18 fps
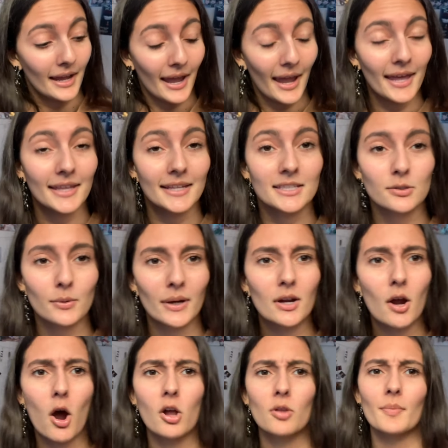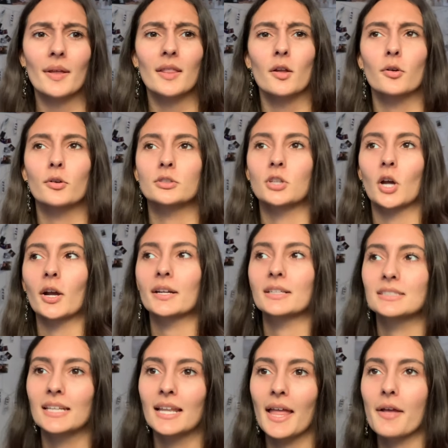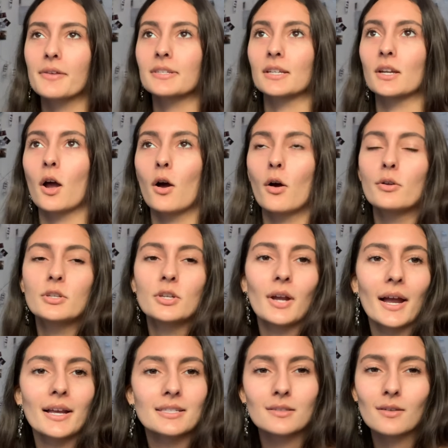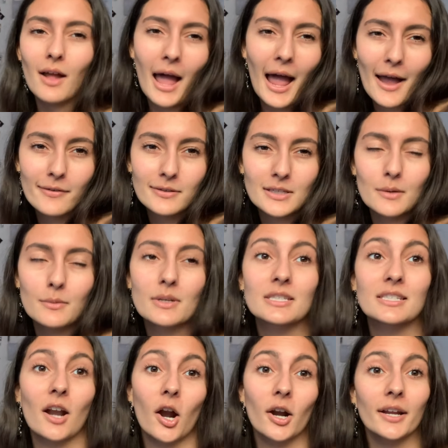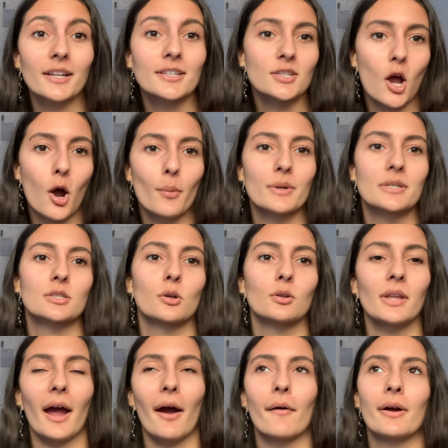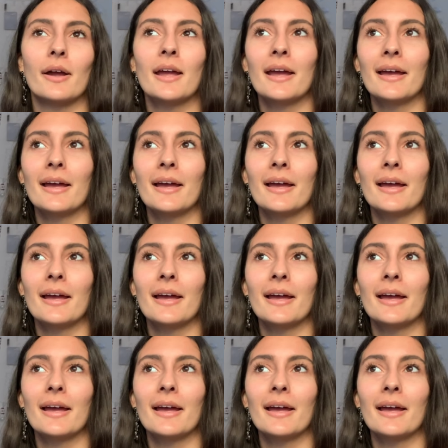And then so I called my local Target today. I was like, oh, do you guys still have some? Cause Target is always sold out.